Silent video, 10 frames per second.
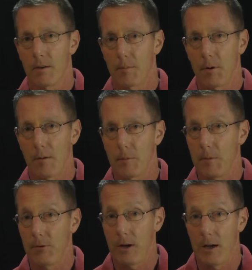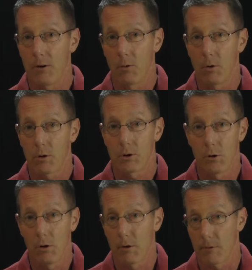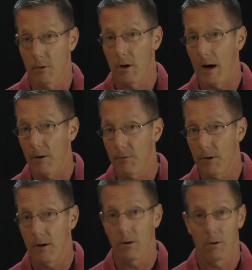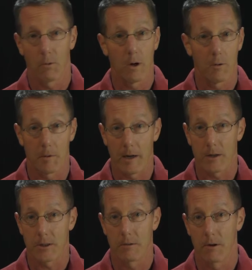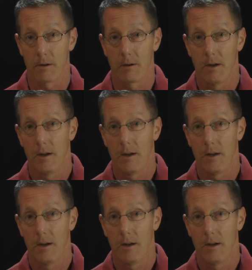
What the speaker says: The problem is they had no real control over how far or where we would actually run,